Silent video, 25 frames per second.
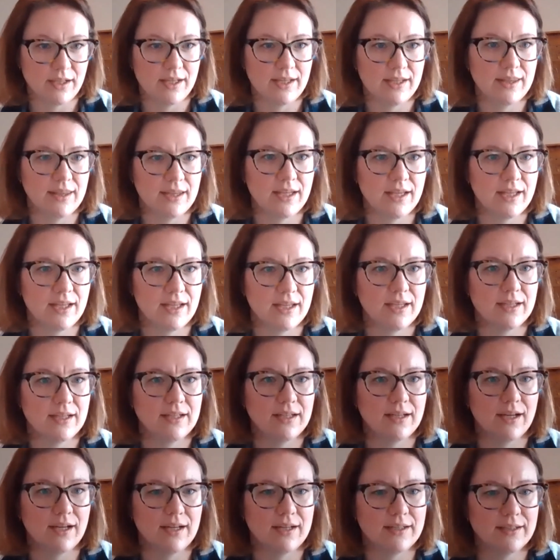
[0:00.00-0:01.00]
And
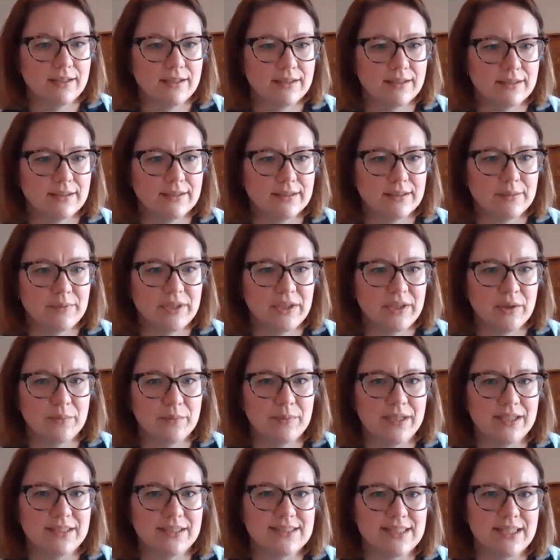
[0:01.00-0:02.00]
then let me go
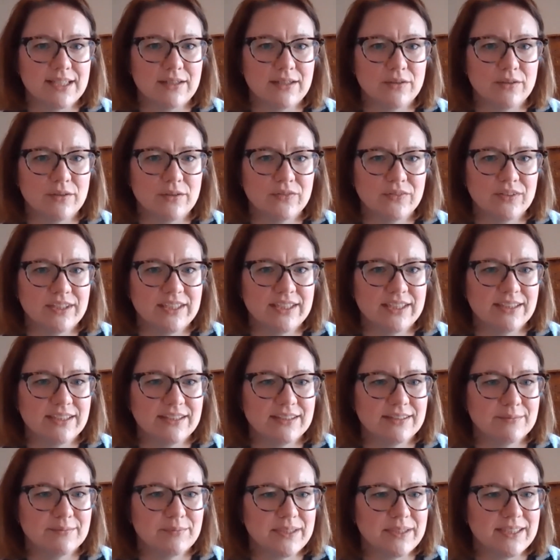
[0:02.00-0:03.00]
back down over
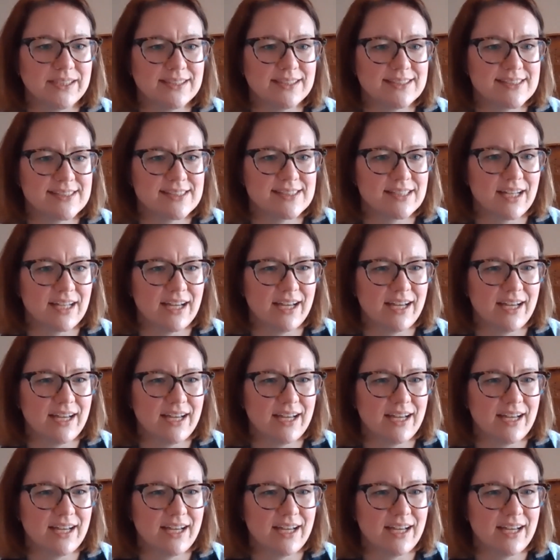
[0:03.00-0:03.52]
here because